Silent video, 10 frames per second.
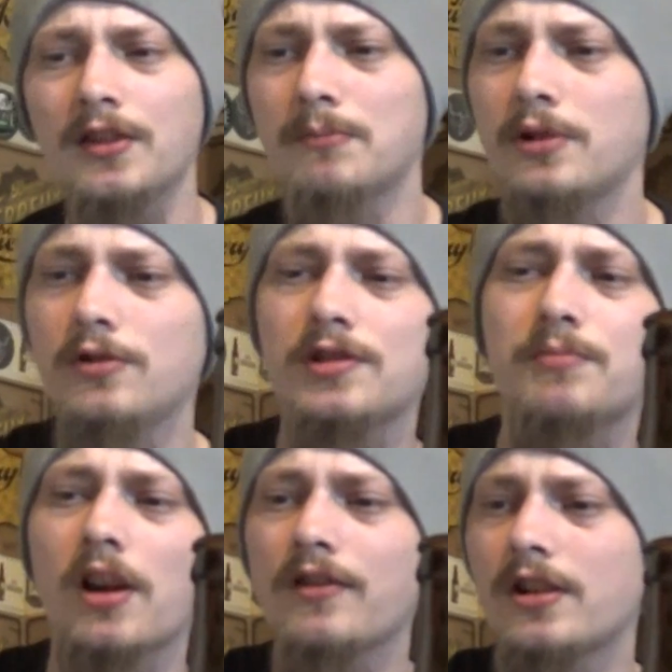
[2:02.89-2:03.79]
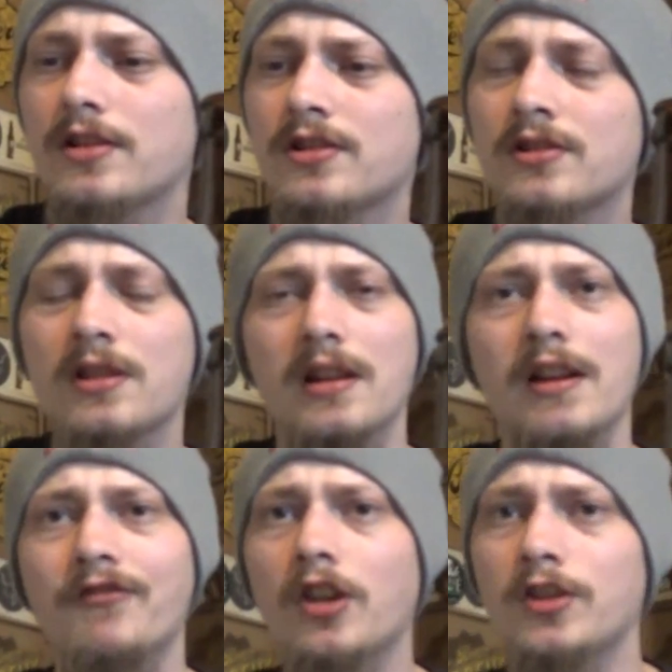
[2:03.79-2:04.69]
the Brews Brothers
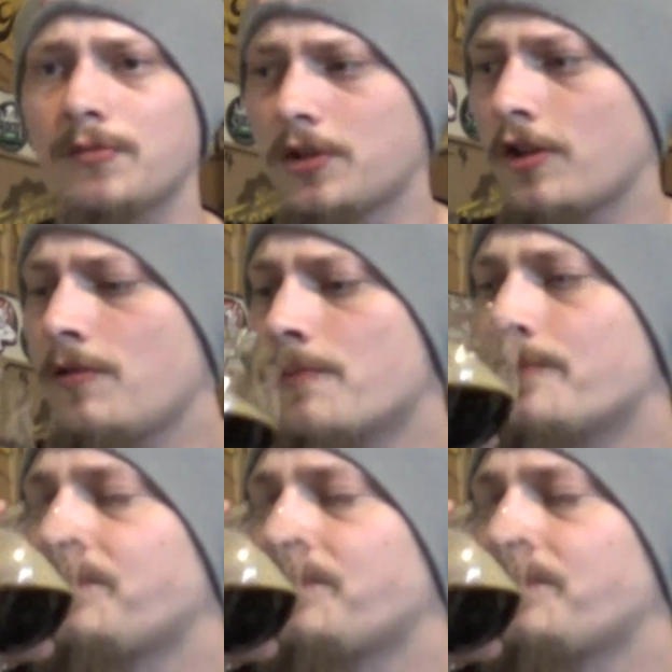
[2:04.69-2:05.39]
Volume 2.